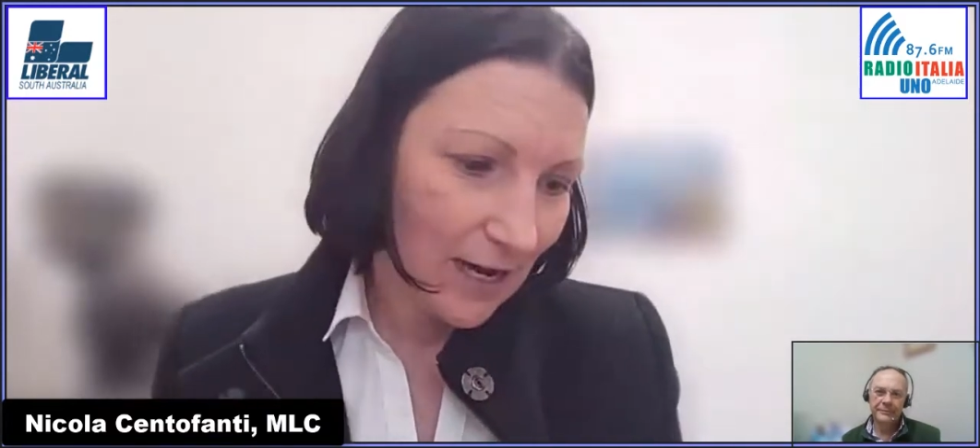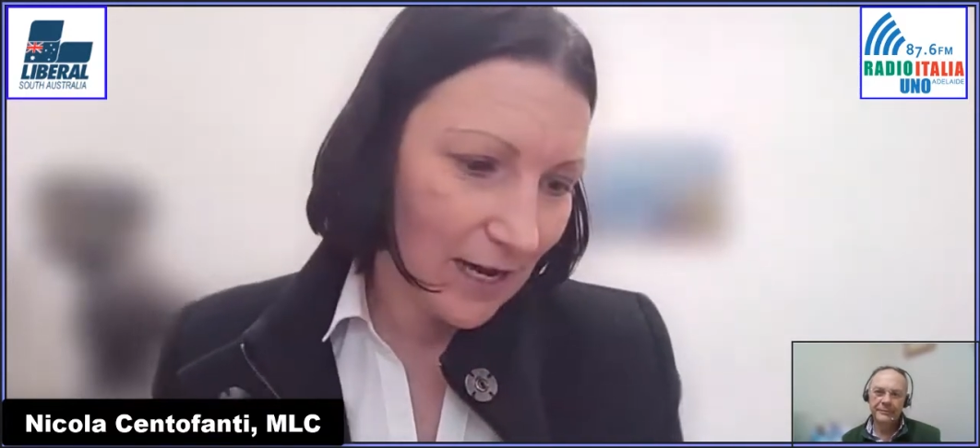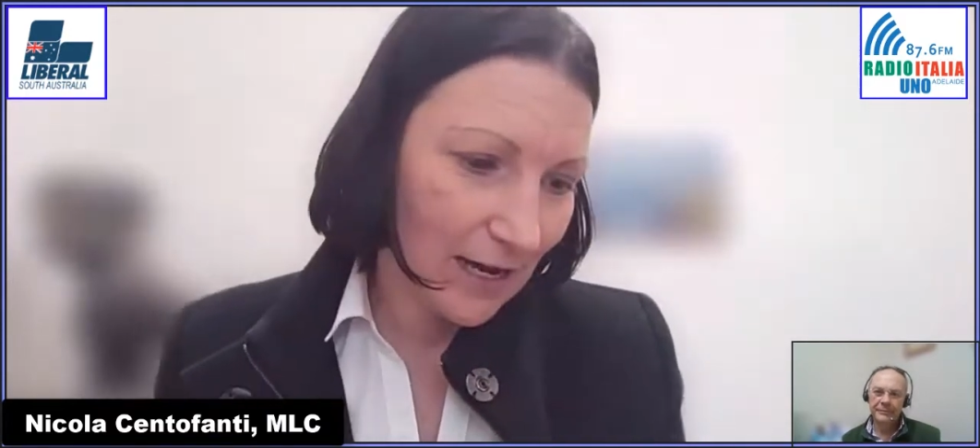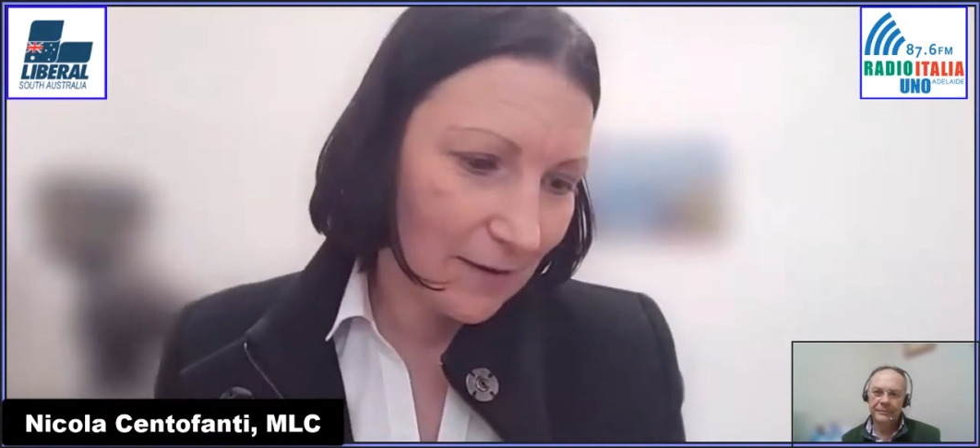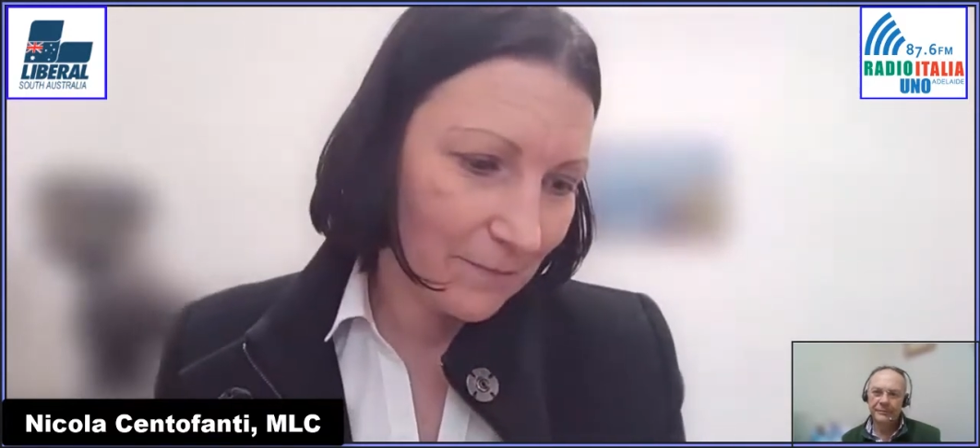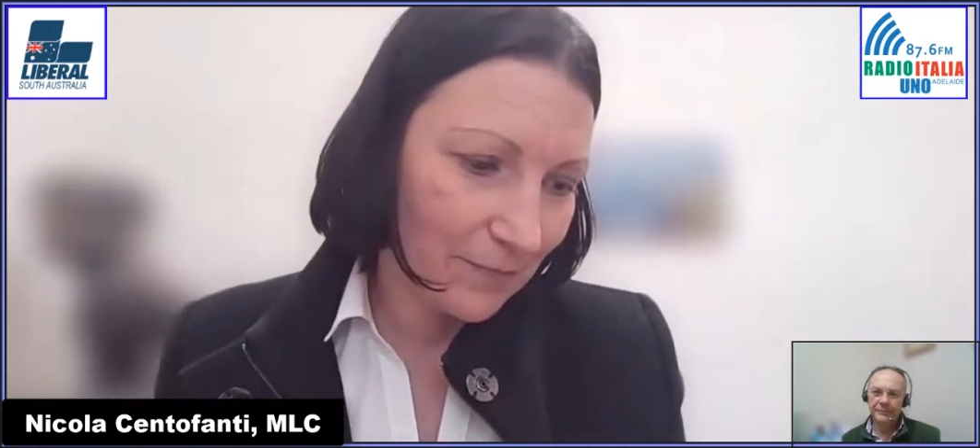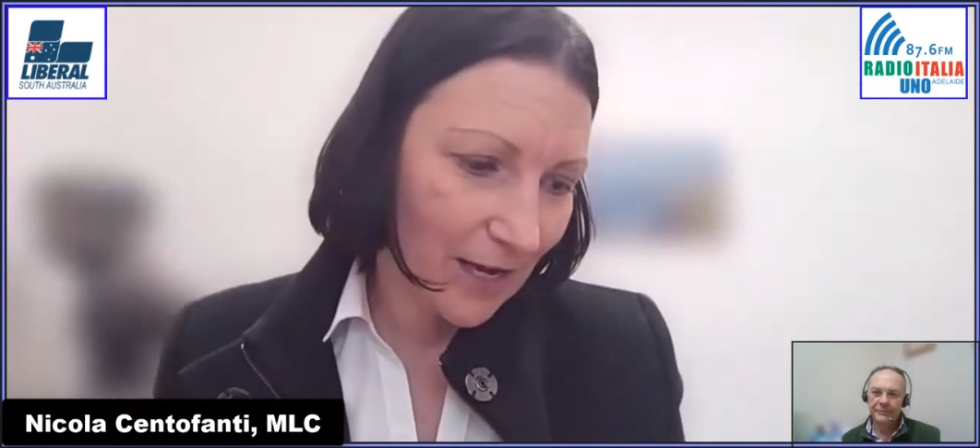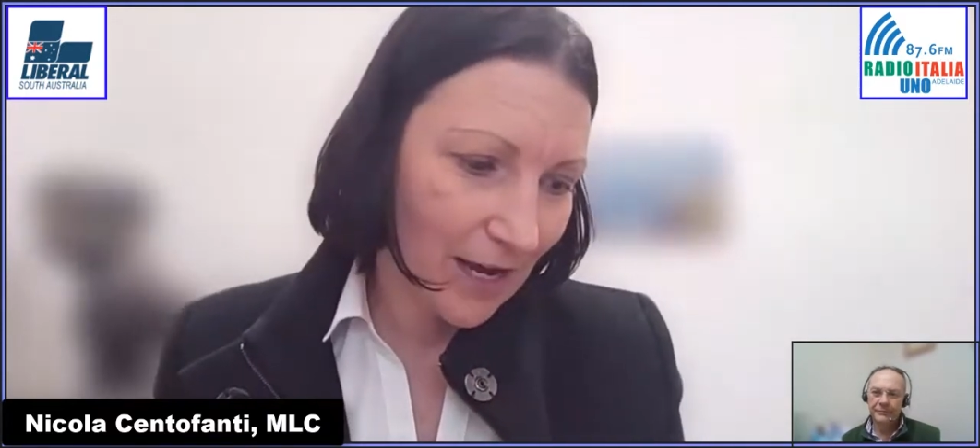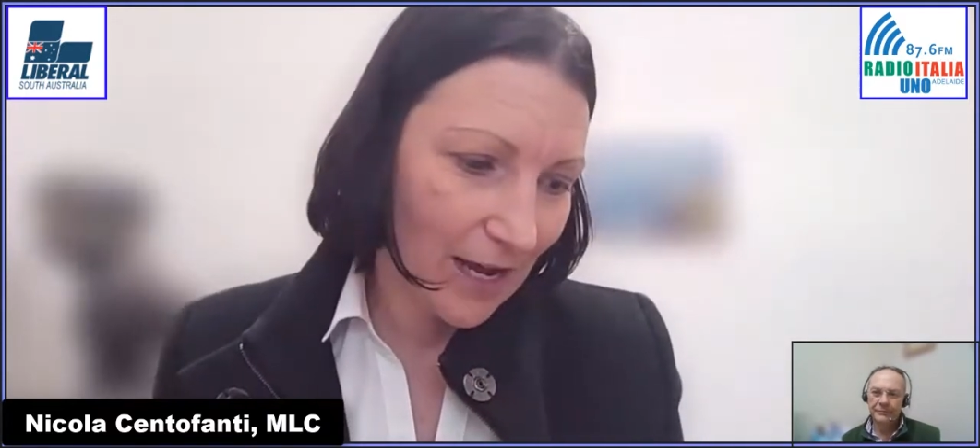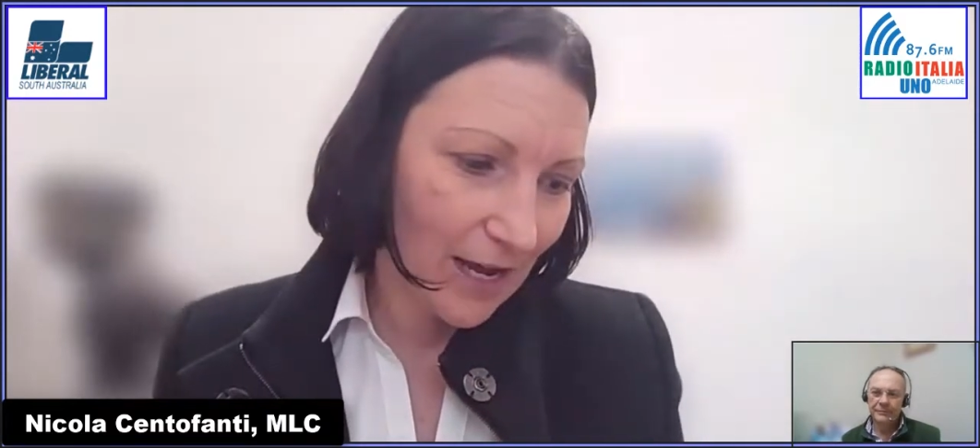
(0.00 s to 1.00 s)

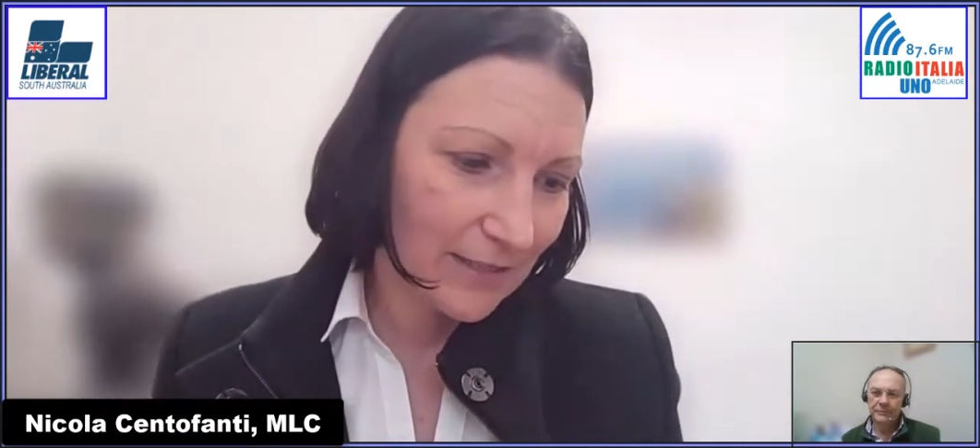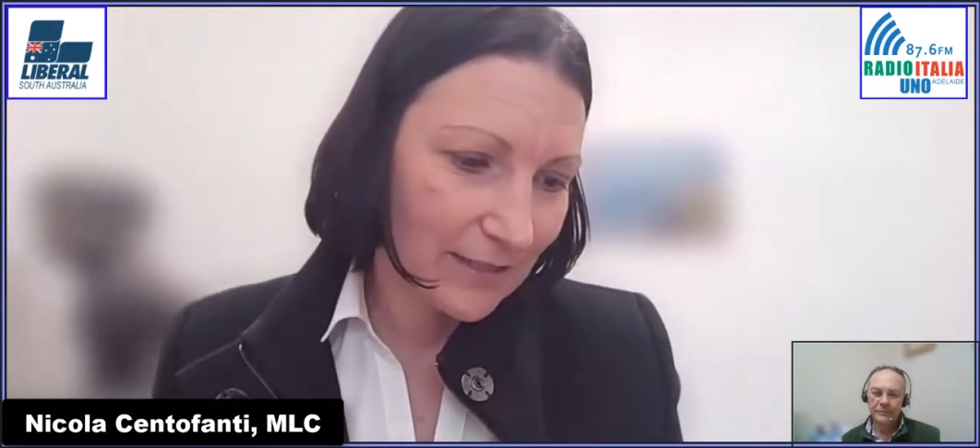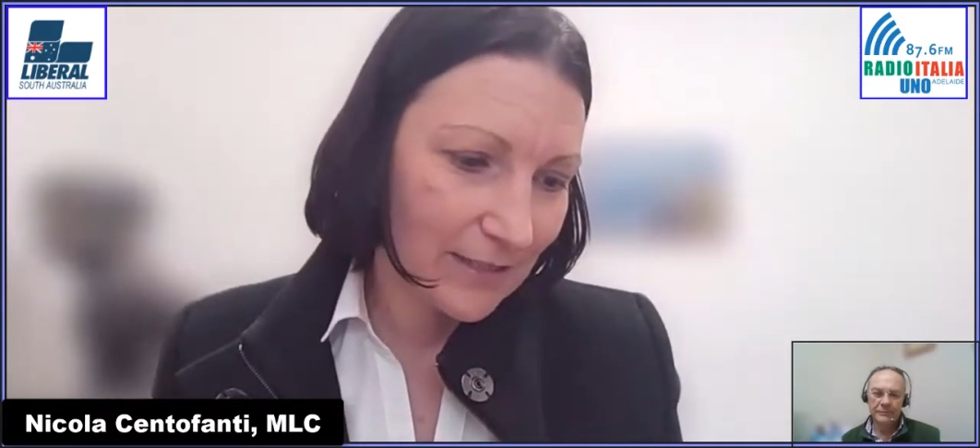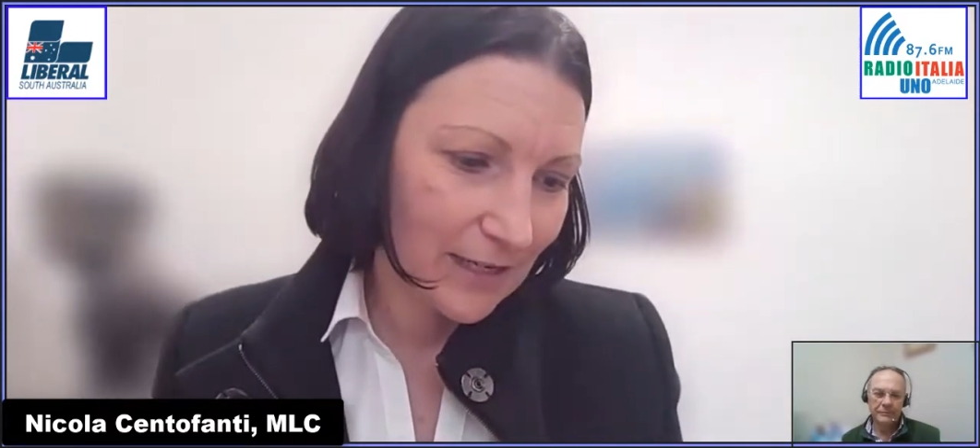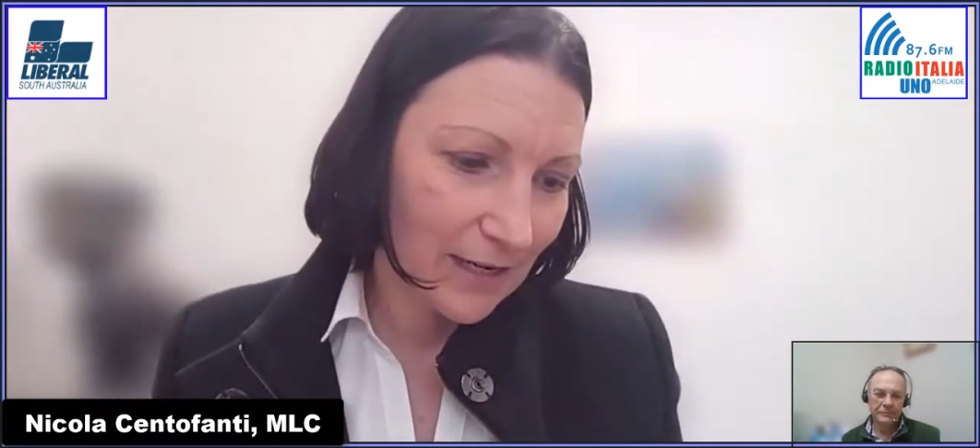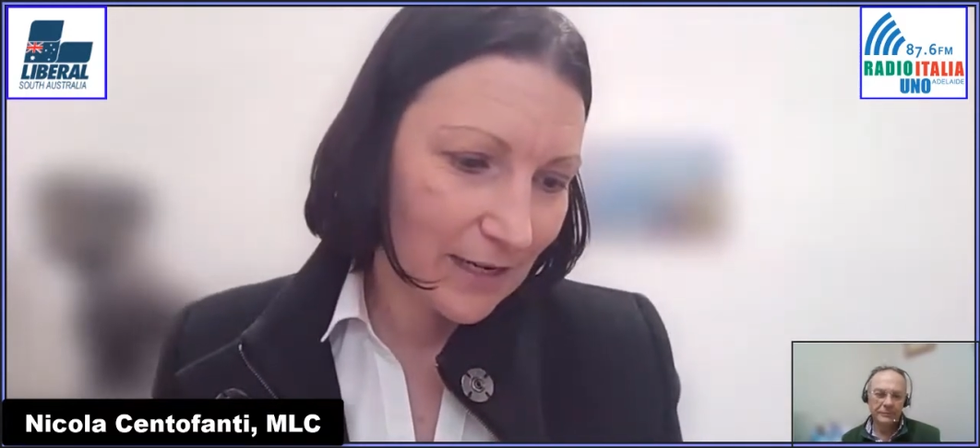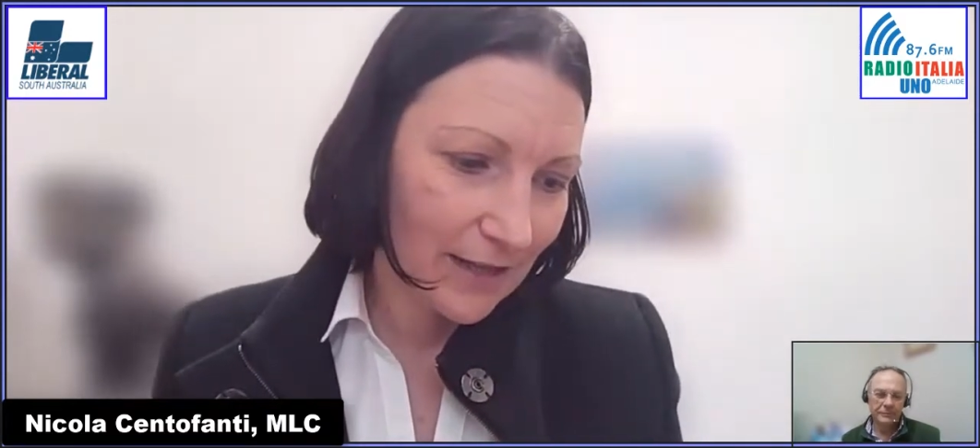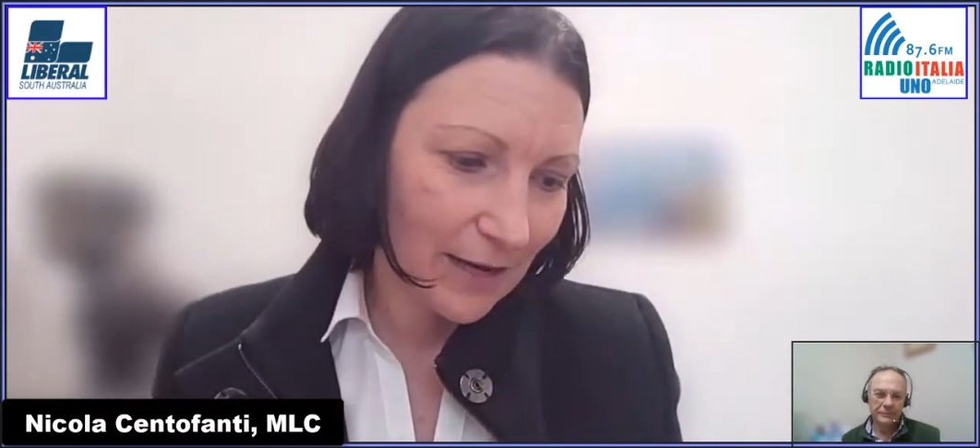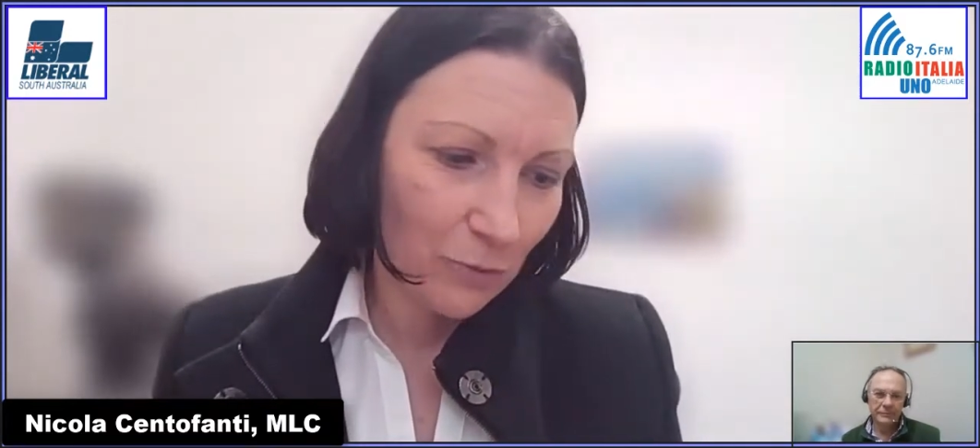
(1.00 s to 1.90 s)
And they